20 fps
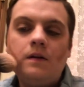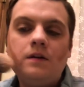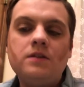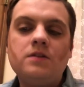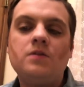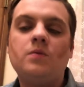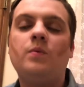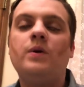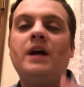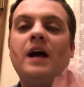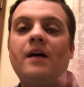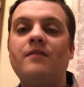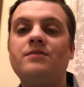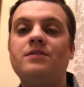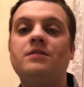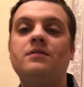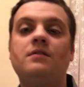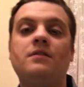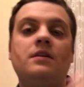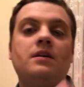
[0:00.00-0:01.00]
So we have
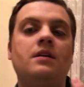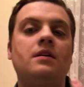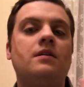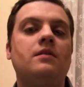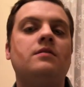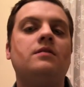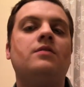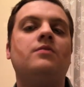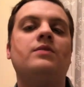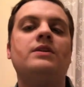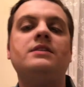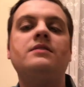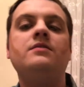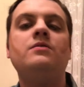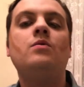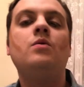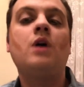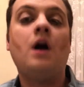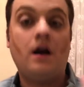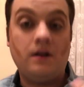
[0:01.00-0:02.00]
to, the reason
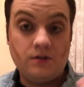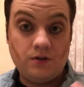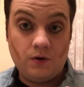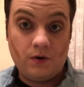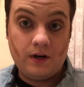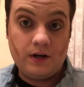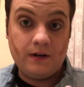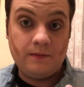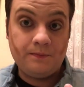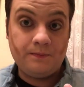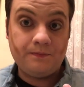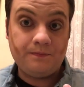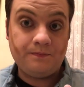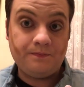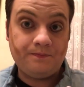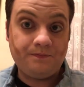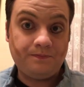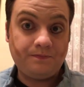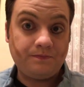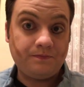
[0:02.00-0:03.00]
you contour
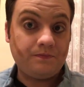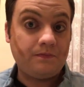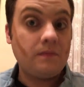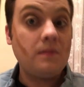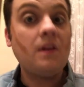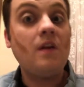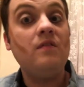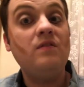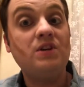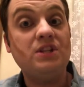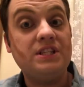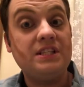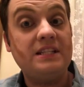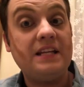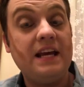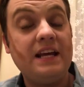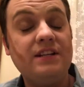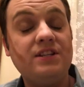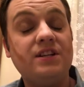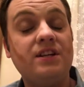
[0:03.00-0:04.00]
for the
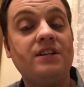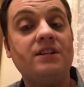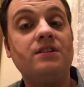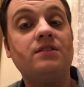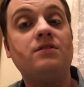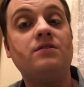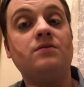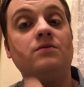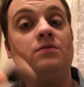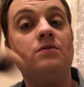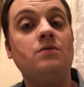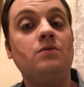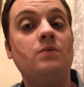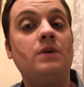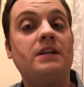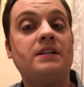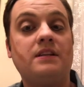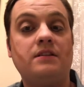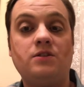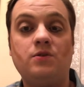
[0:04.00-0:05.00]
stage is to
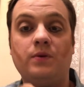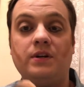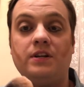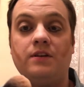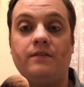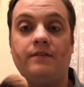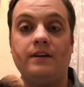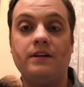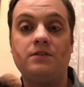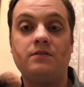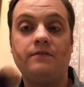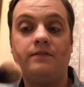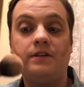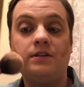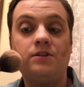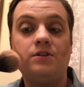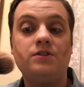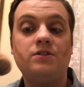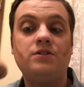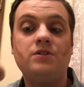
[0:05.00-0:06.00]
accentuate your facial
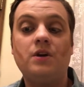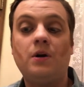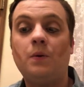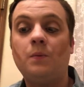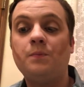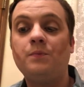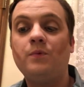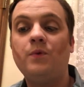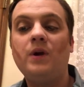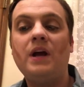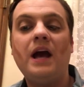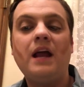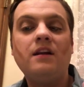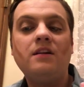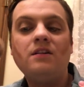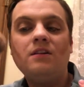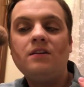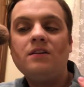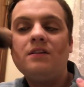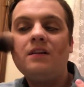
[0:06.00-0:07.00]
features. So we gotta
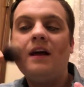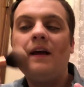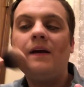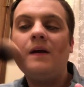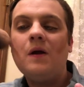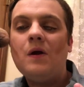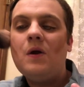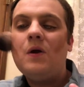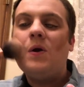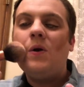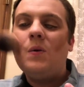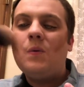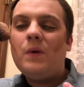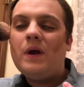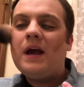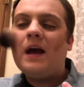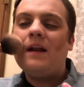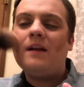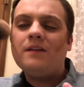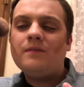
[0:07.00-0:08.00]
look like,
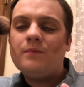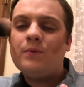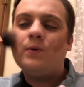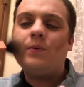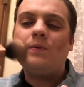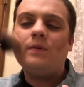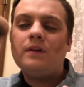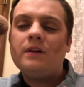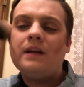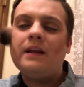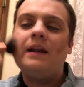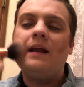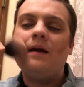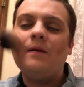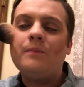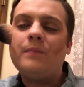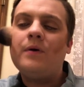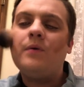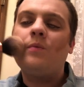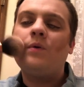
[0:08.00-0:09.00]
we gotta looking
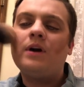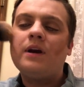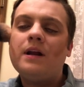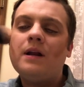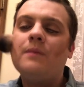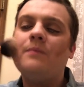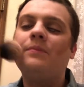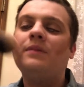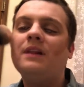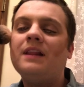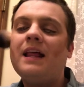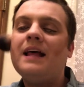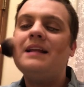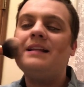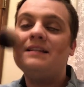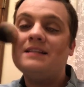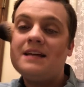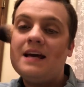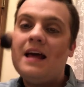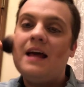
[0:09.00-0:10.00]
at, but we're gonna
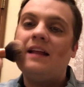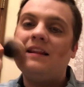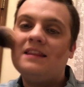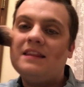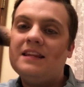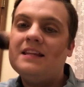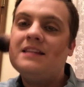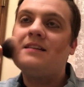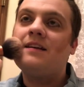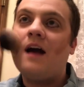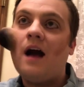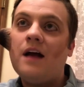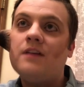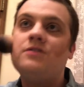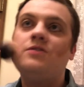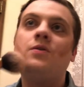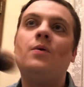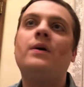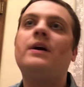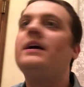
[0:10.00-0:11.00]
blend this
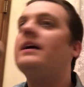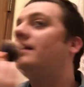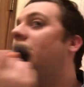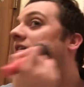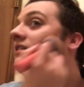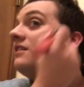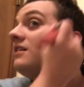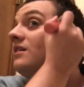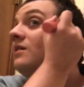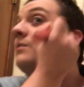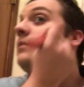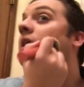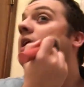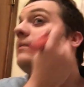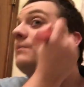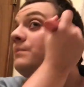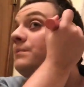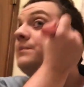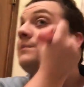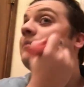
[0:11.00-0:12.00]
contour in a little
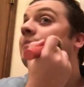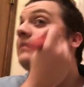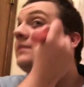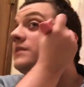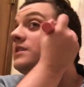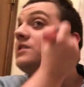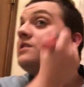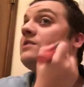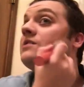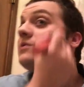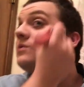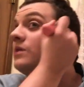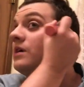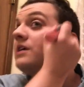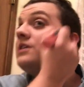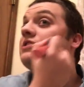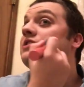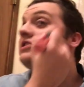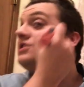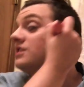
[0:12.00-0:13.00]
bit to
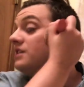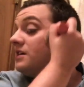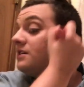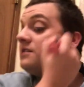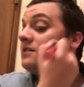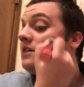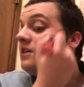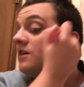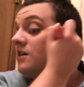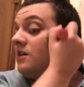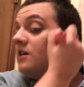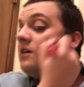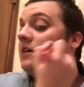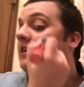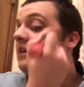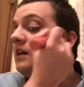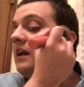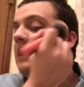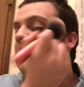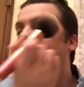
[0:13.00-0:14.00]
our cheeks.
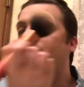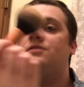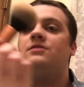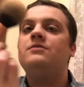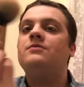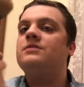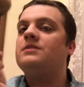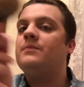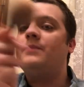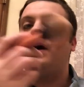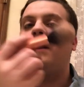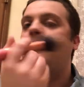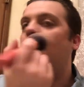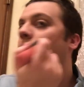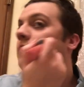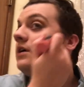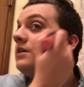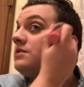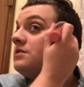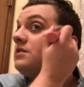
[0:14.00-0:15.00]
I just use the powder
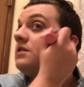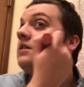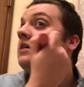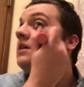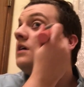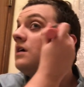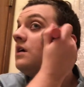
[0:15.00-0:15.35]
brush